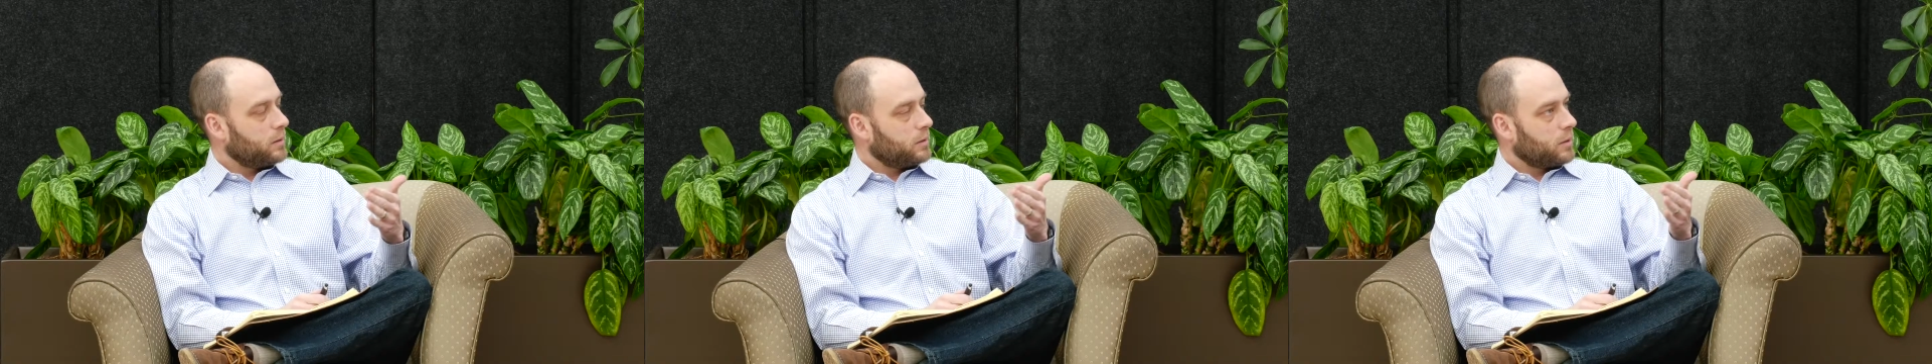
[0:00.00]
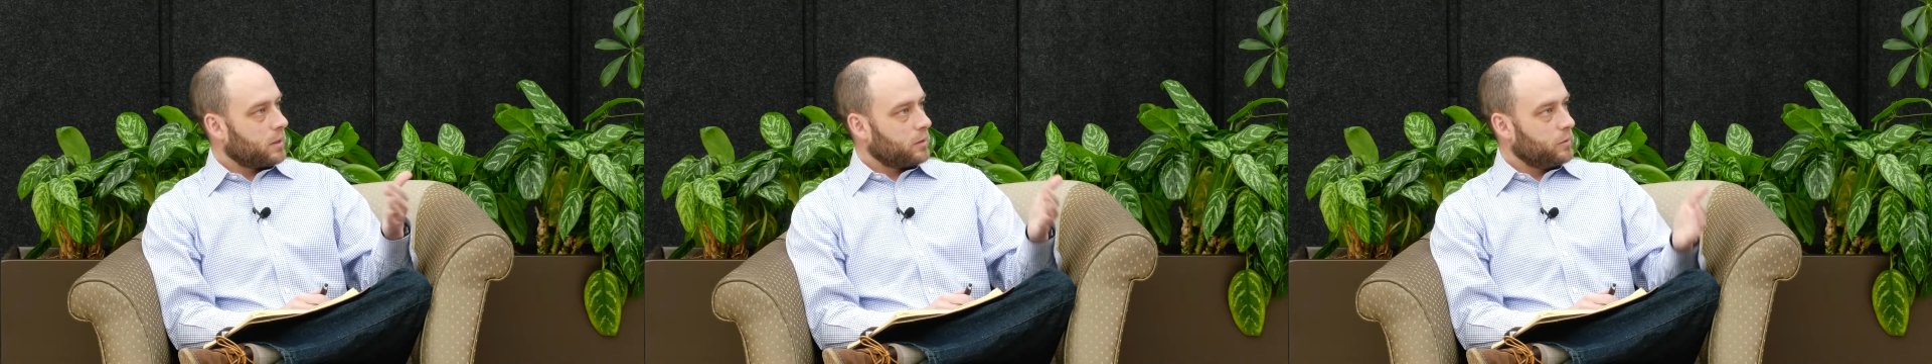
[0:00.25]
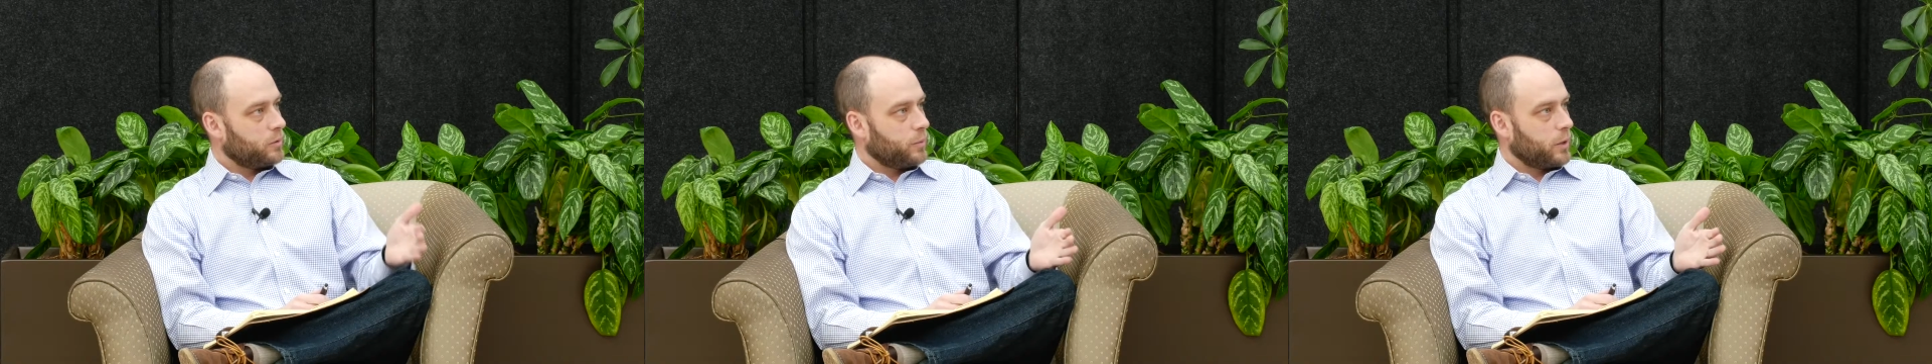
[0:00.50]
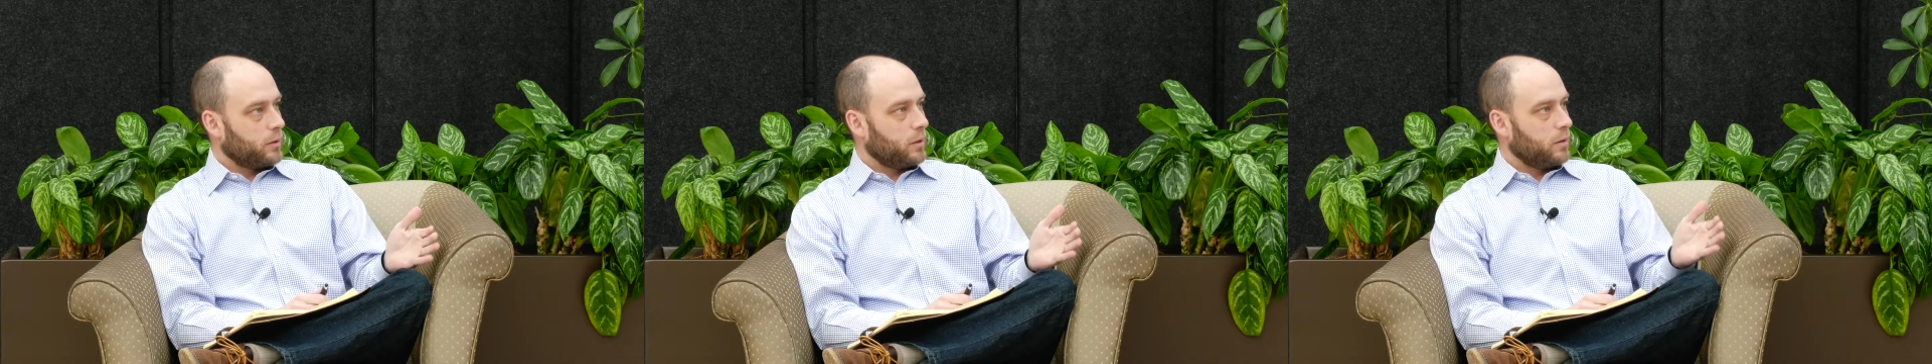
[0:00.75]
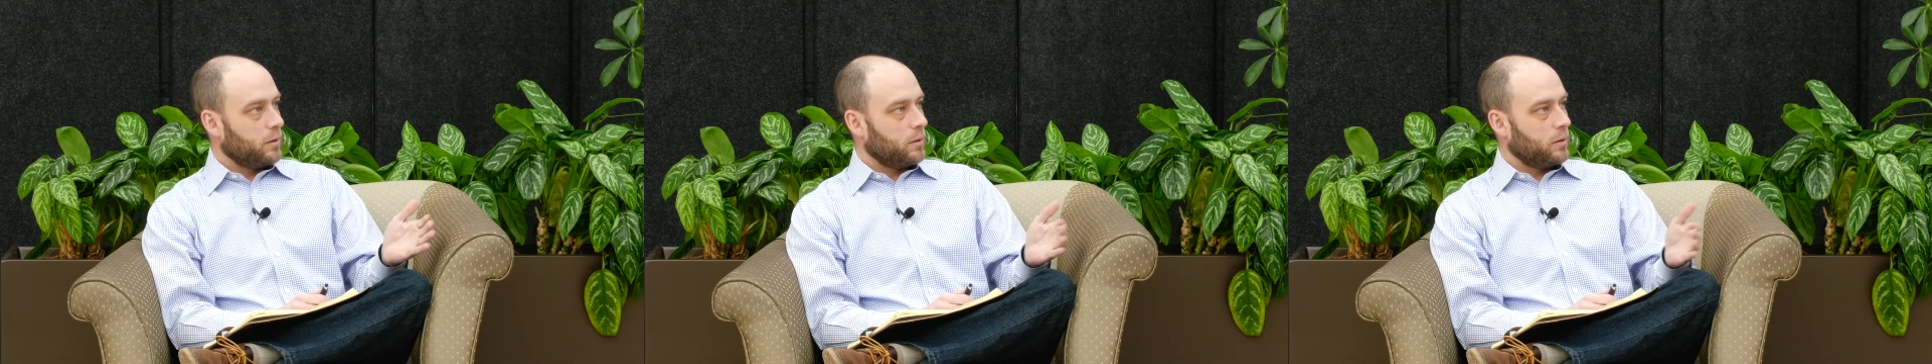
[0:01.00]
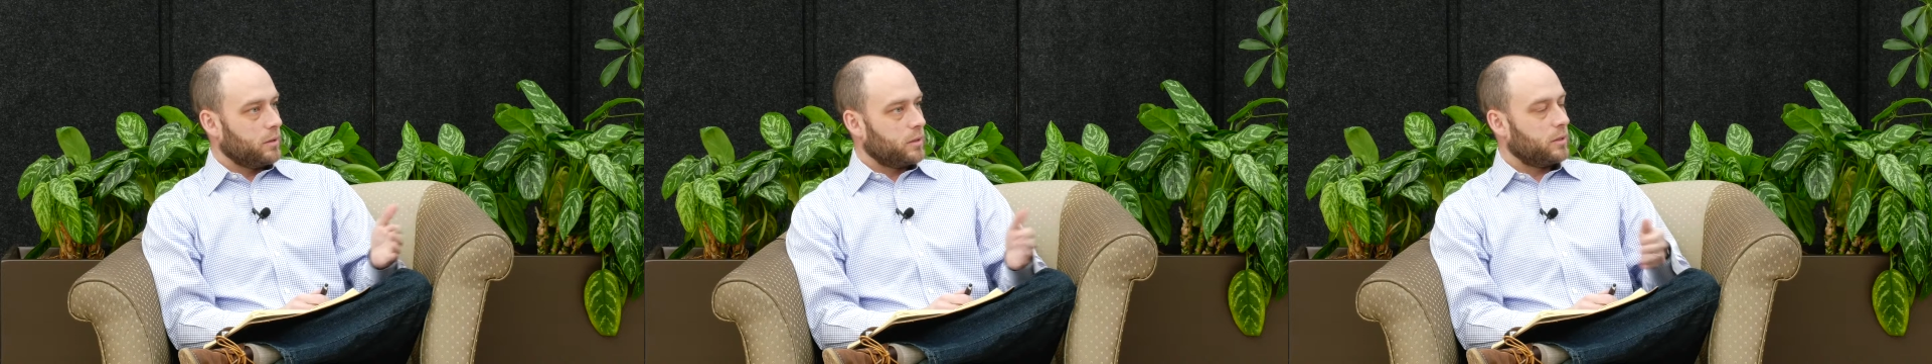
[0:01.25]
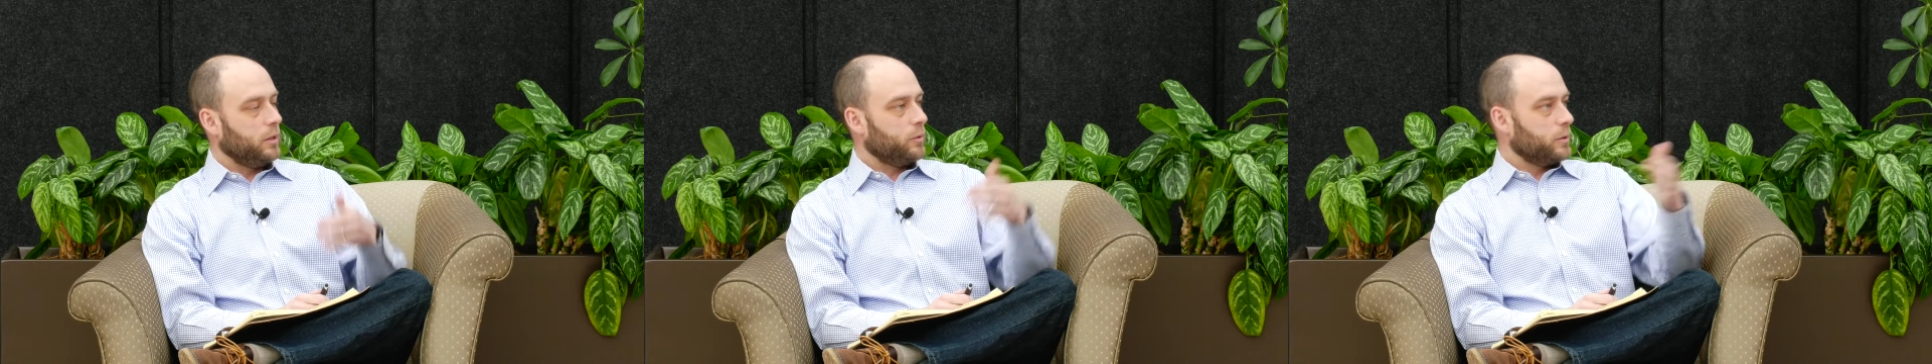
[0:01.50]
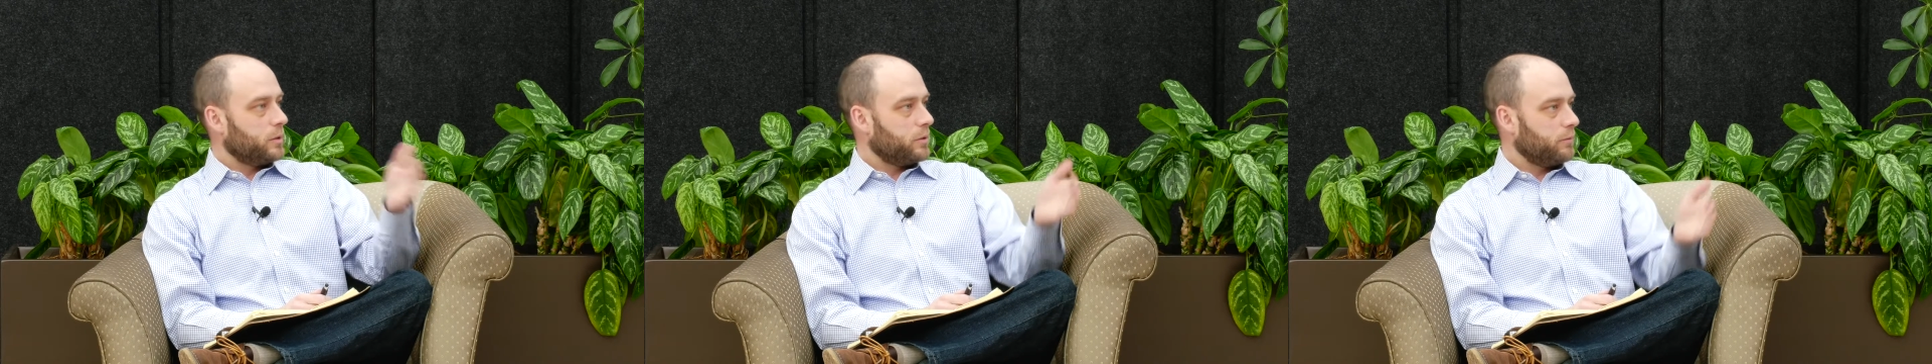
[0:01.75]
Talk to us about the
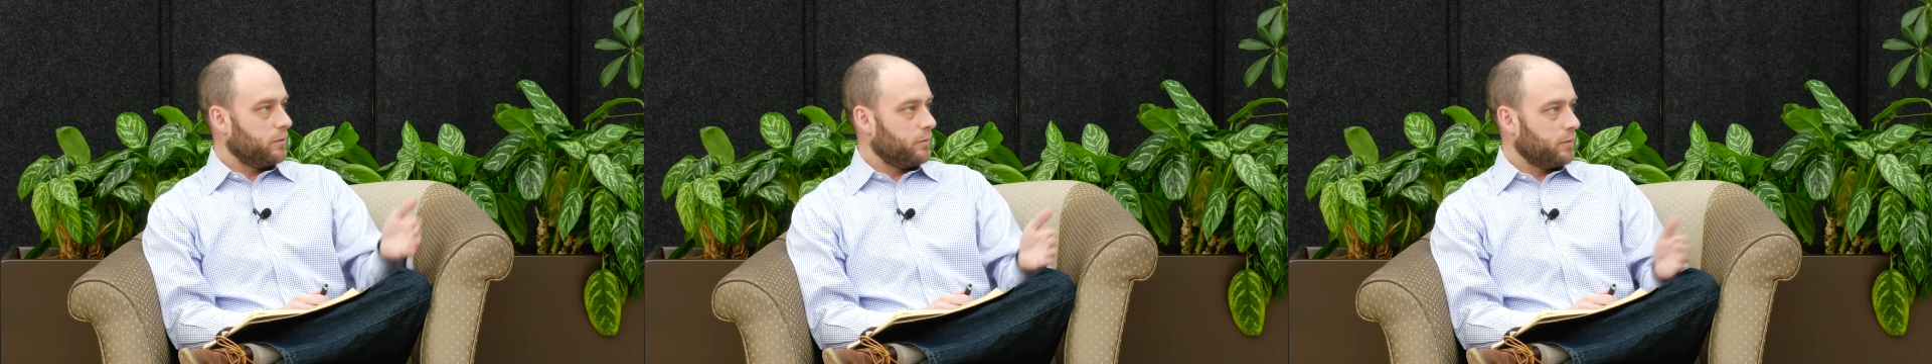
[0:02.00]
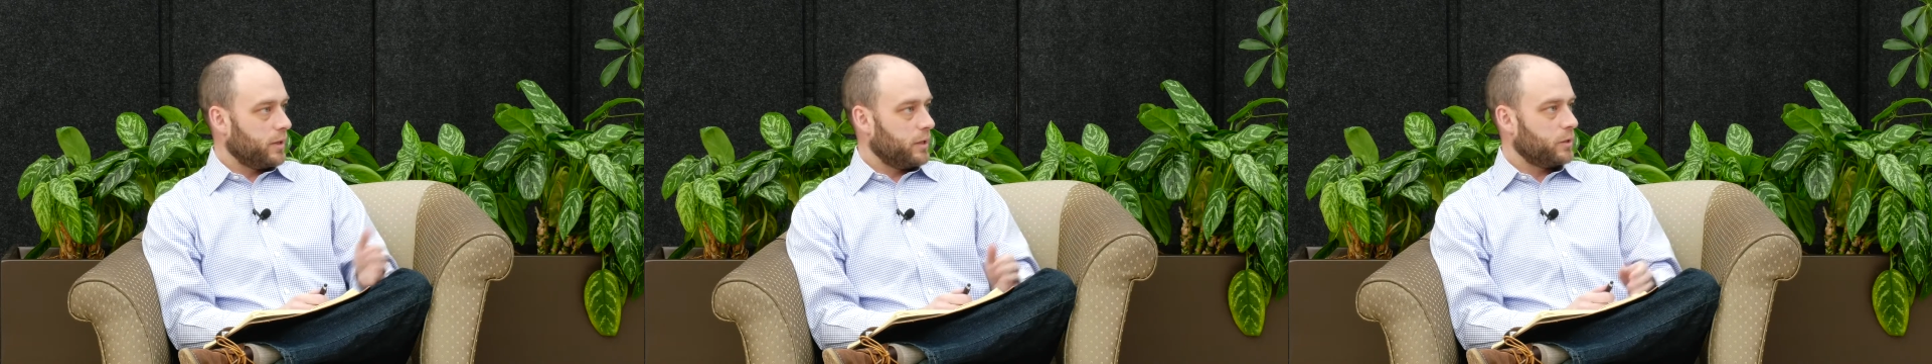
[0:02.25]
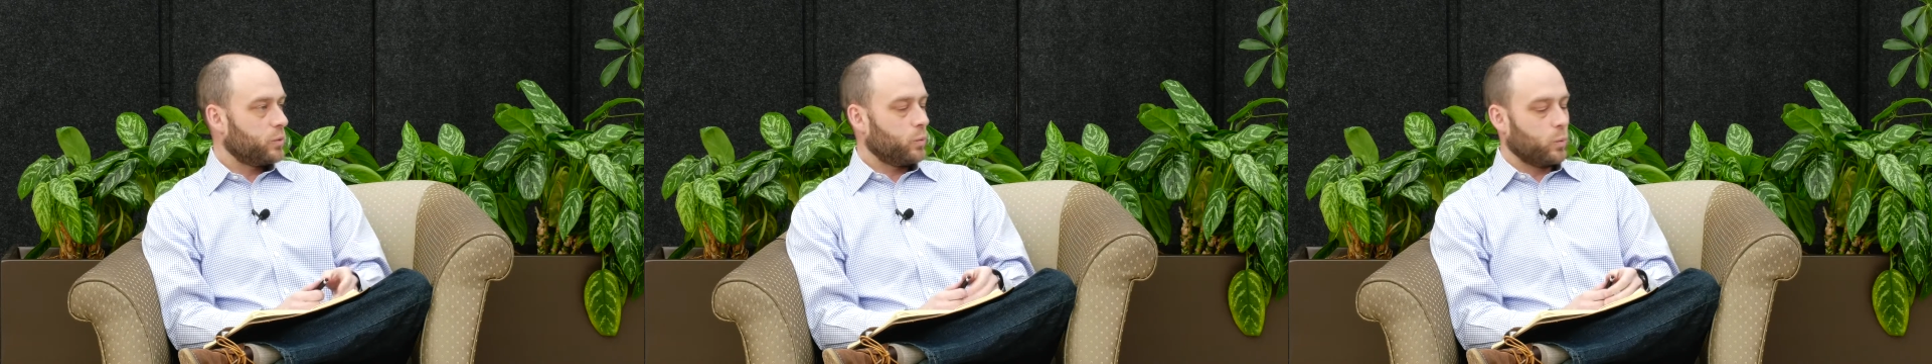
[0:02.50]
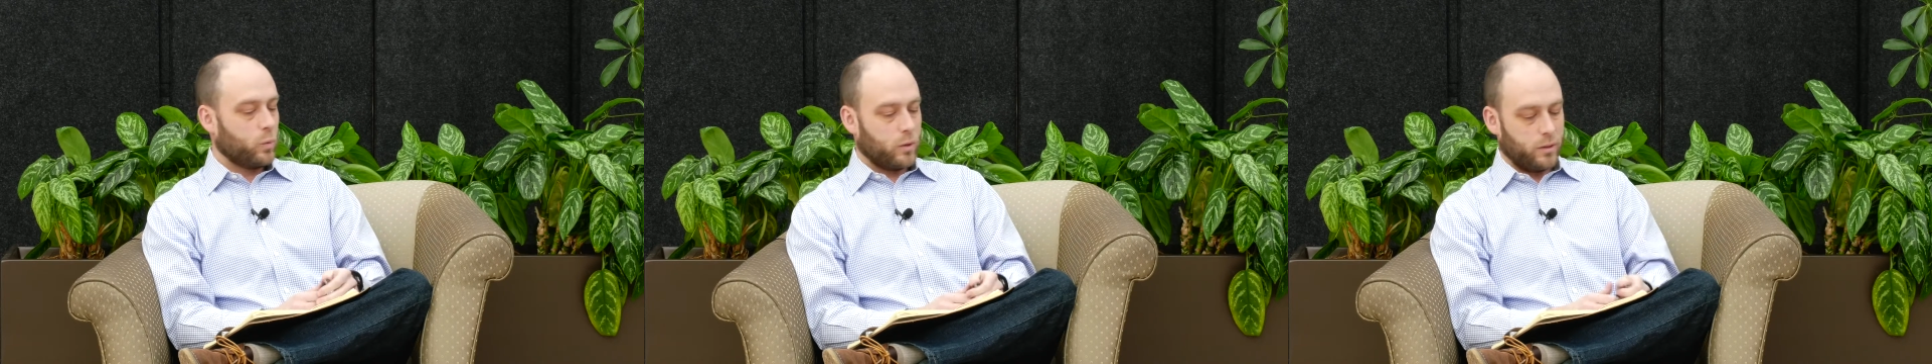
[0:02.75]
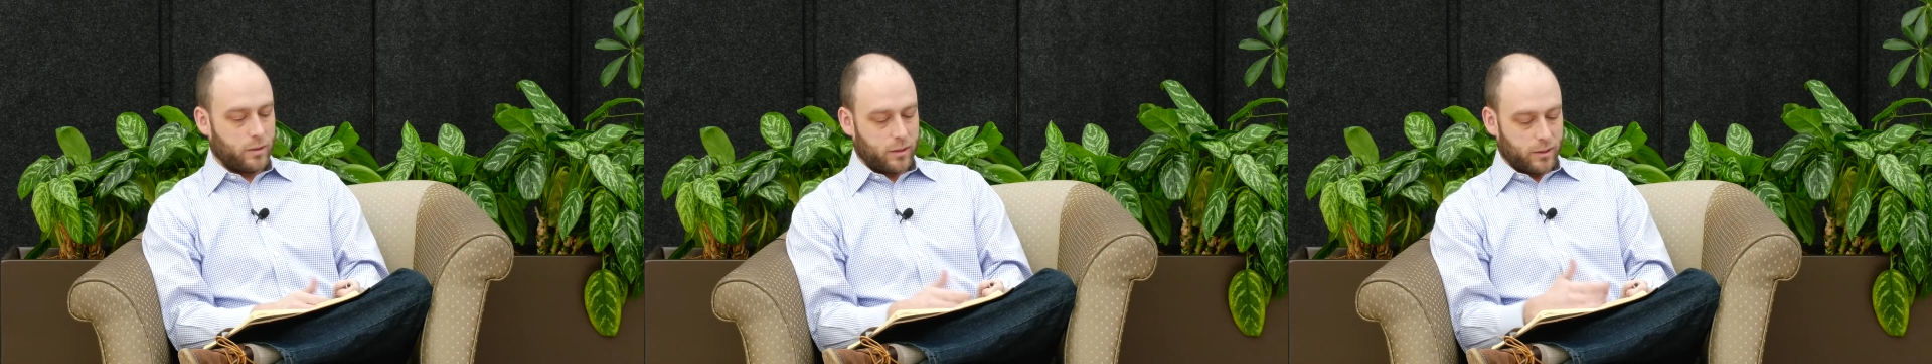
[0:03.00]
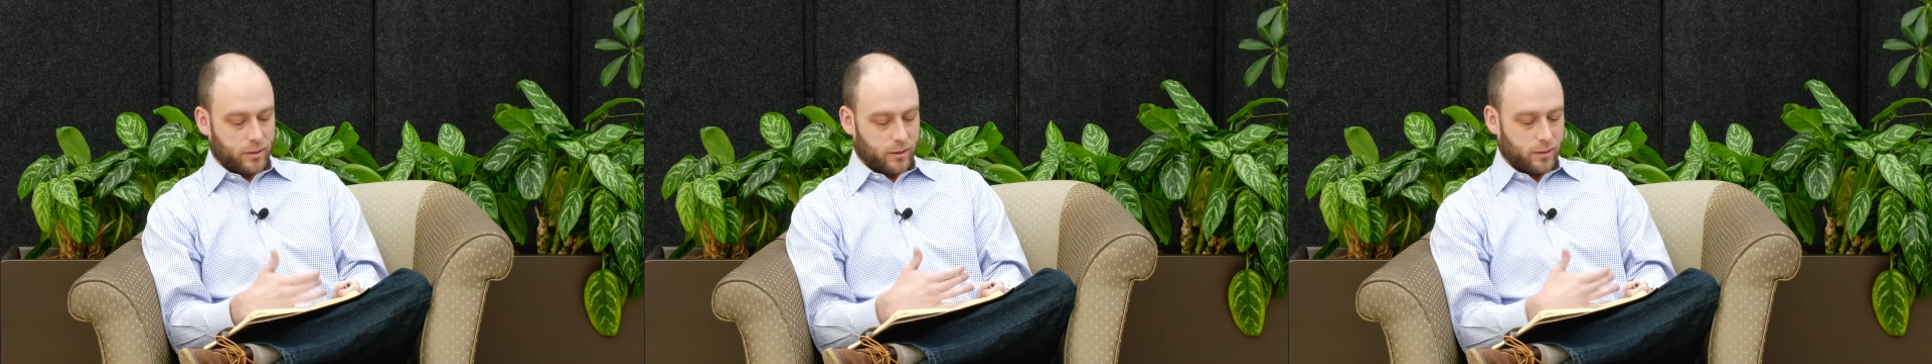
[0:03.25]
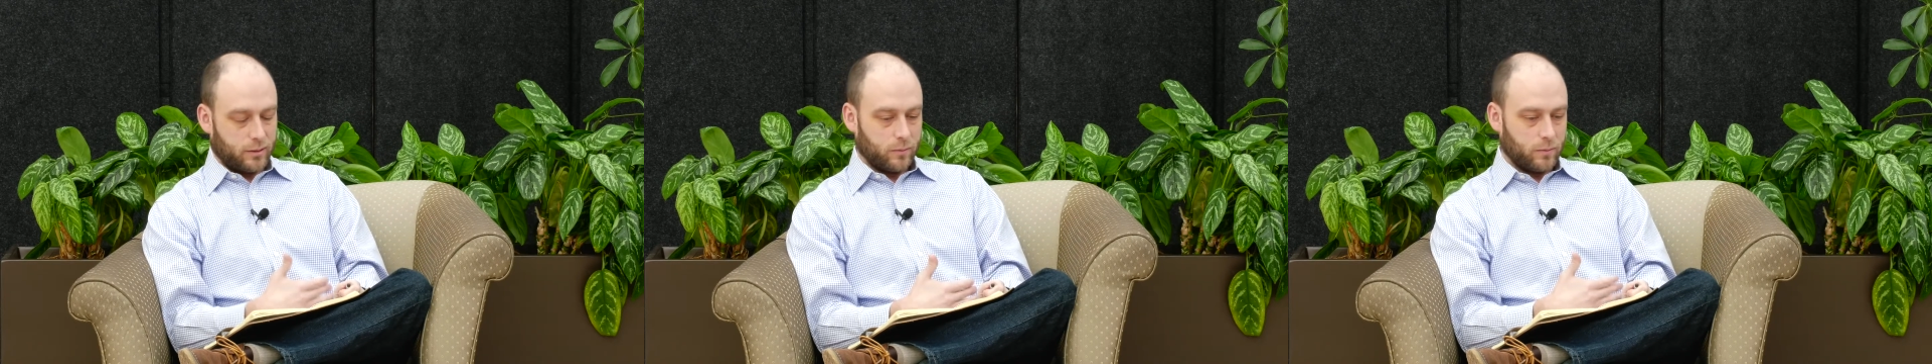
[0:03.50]
sequence of events once